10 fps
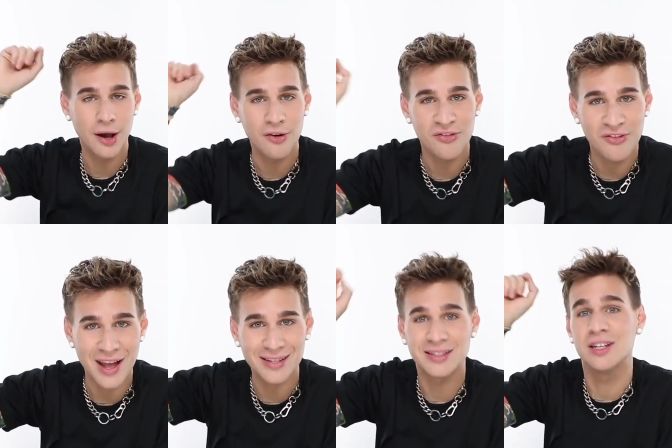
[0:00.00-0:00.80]

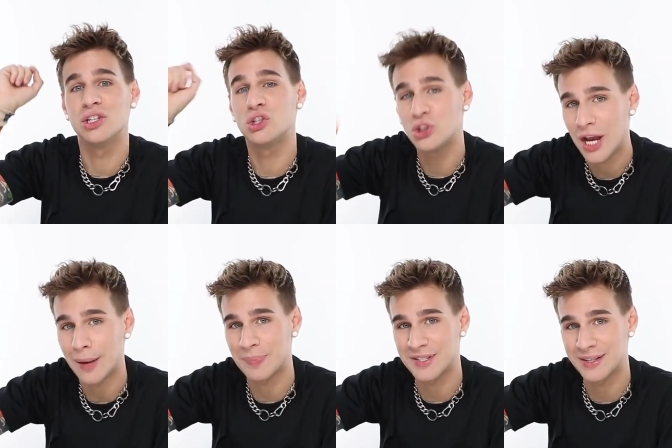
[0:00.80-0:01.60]
face
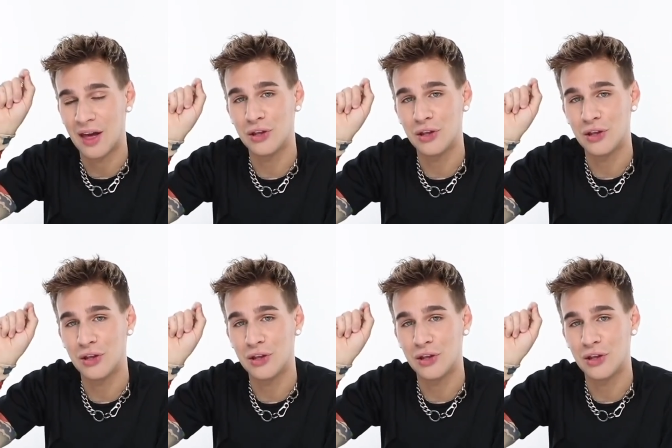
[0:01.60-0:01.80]
shapes that